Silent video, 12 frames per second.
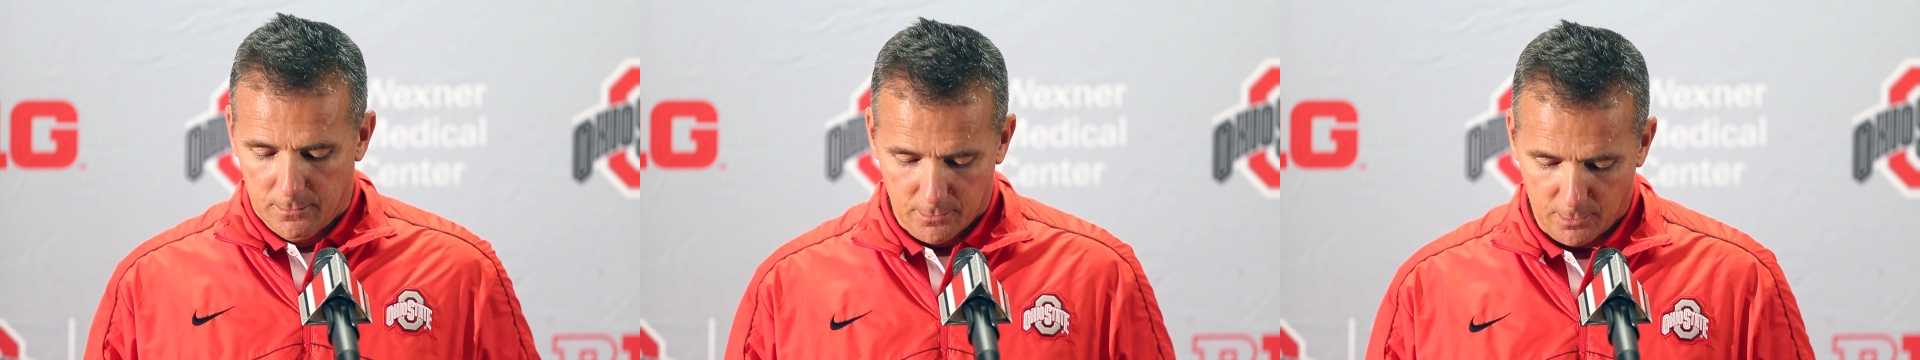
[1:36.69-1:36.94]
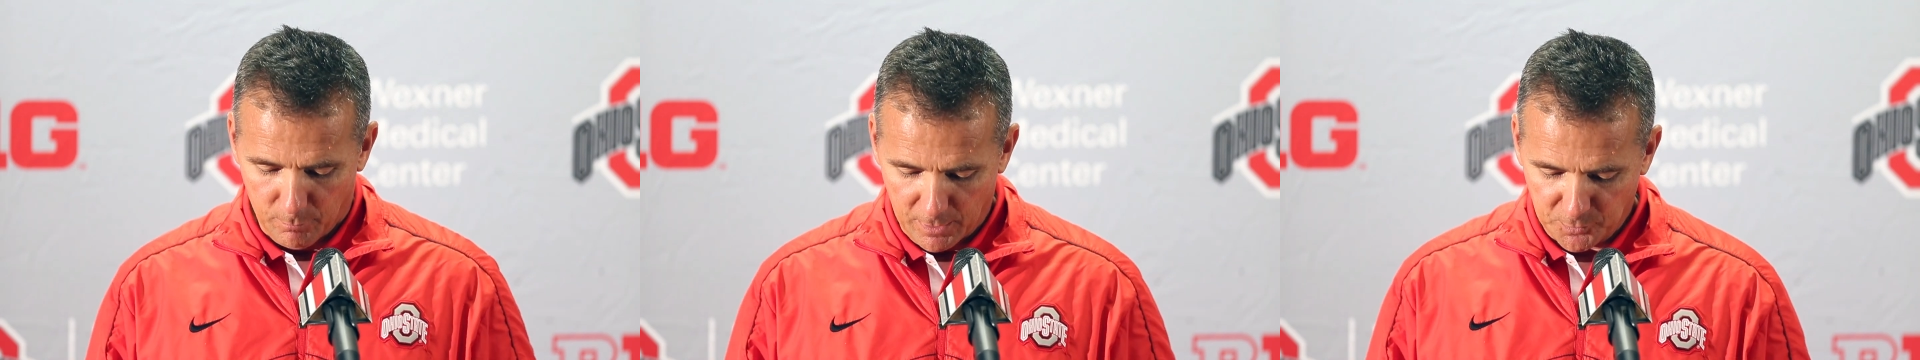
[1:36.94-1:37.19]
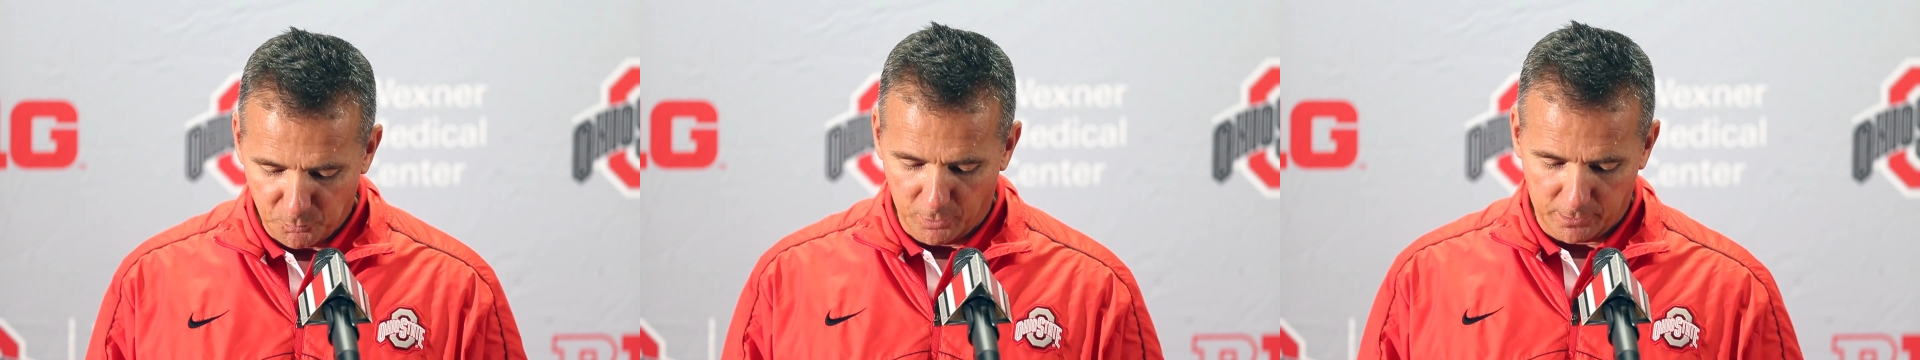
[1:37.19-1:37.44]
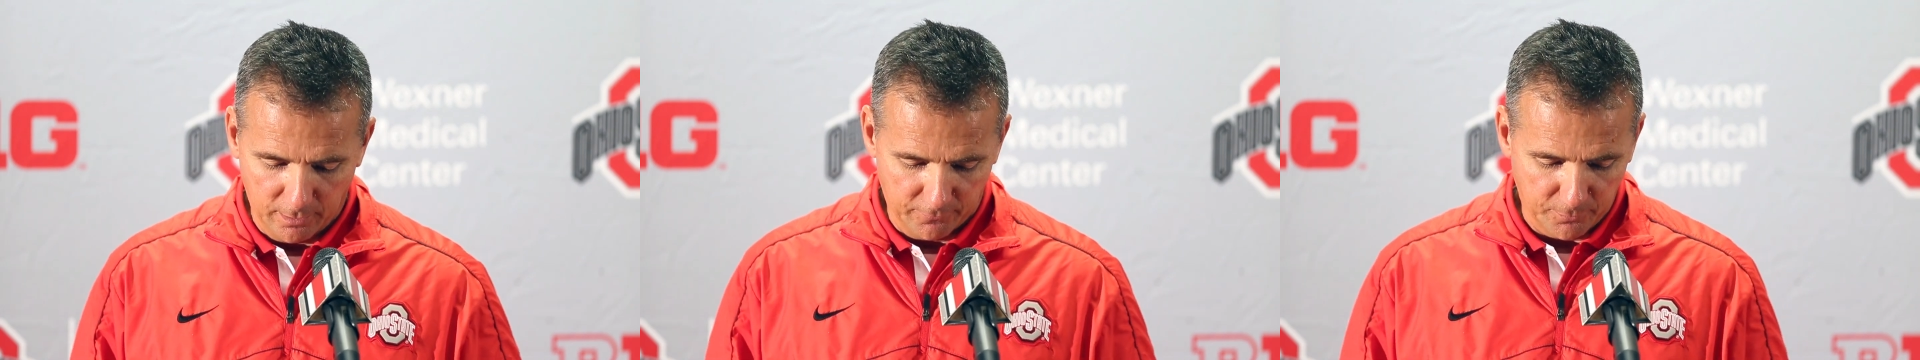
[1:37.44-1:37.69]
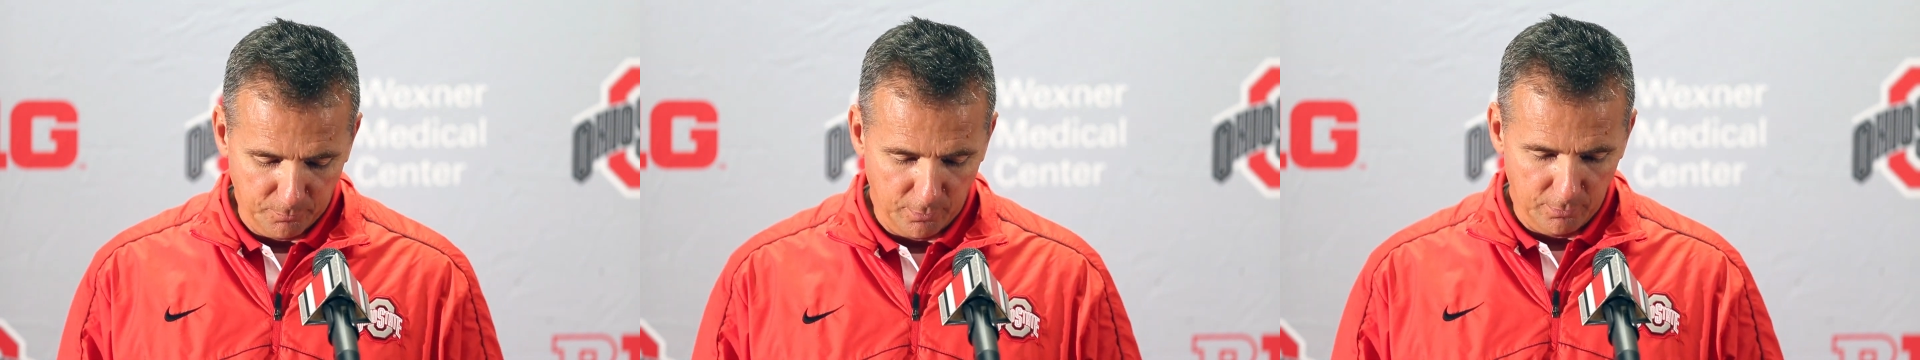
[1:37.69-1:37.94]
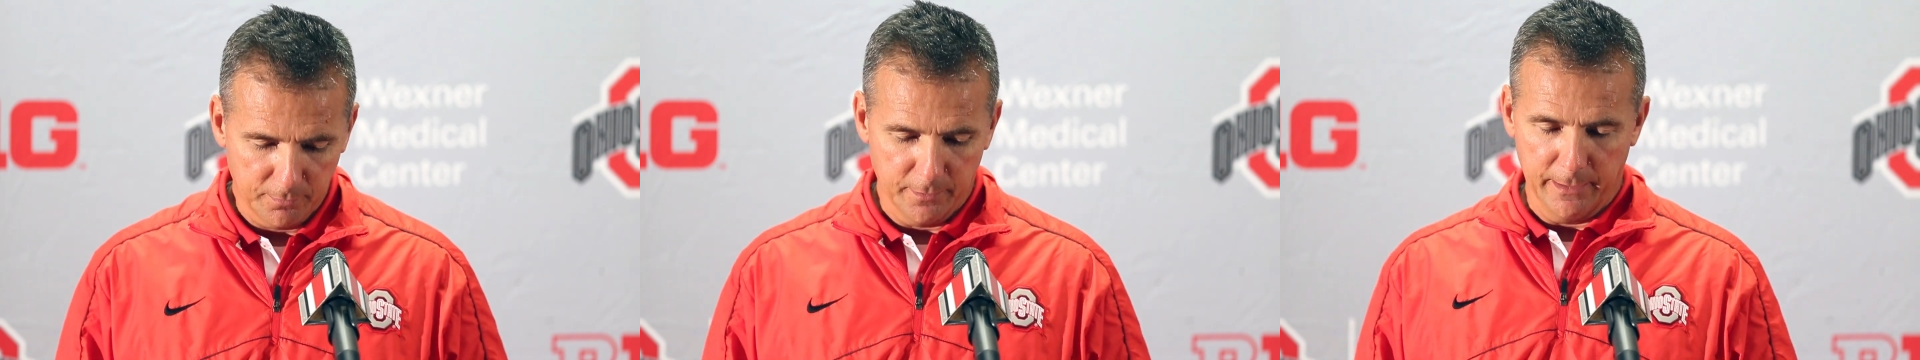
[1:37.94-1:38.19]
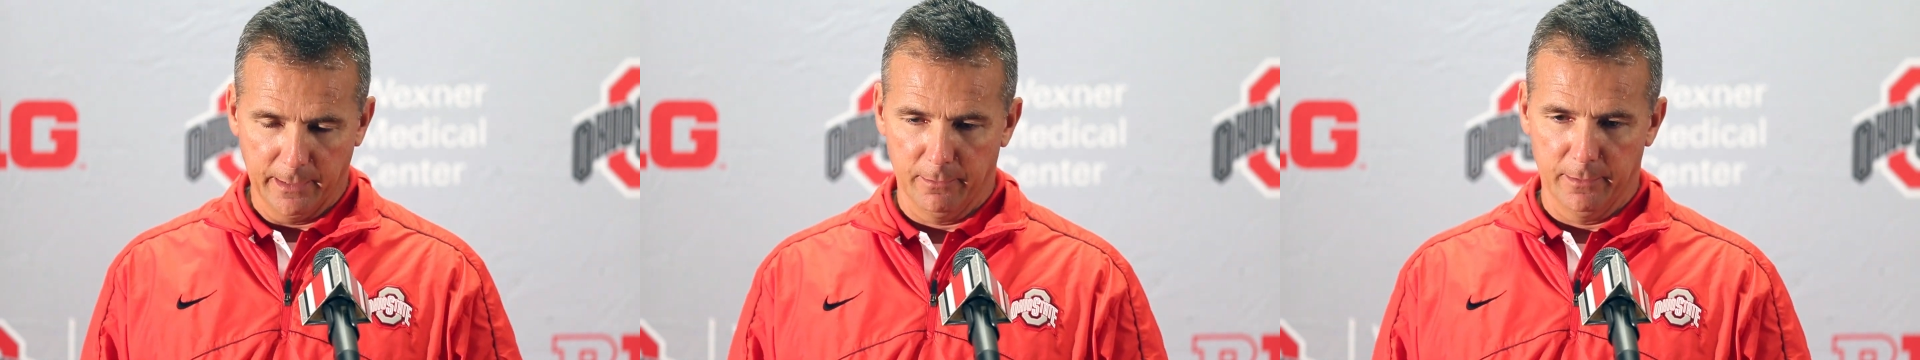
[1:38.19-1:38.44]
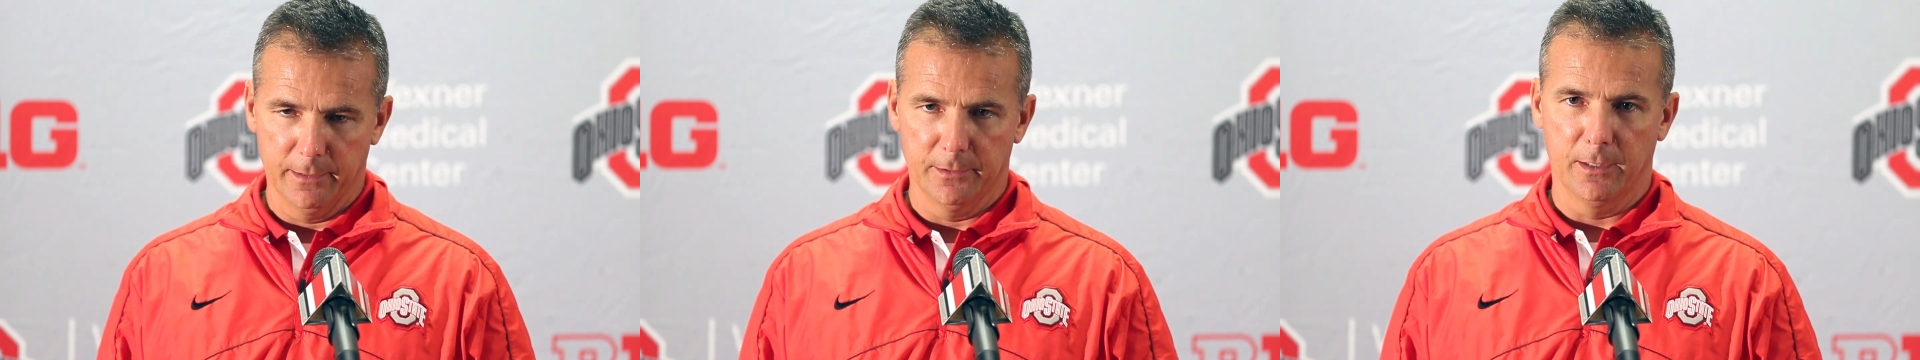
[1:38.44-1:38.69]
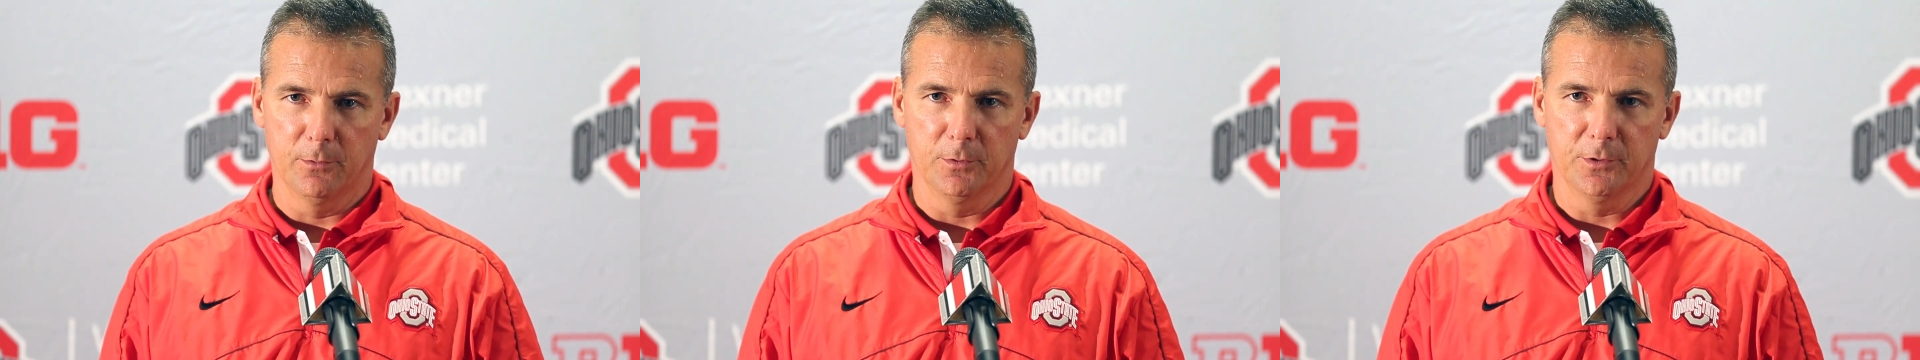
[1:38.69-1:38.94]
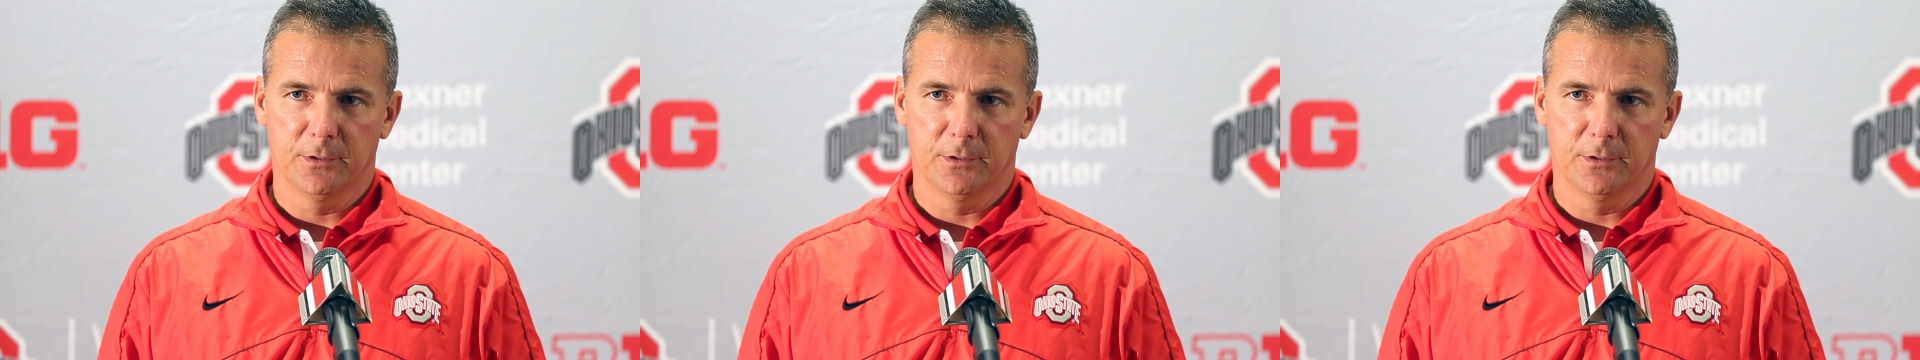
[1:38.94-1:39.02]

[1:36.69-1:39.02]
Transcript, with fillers: No, much more comfortable. The area that we're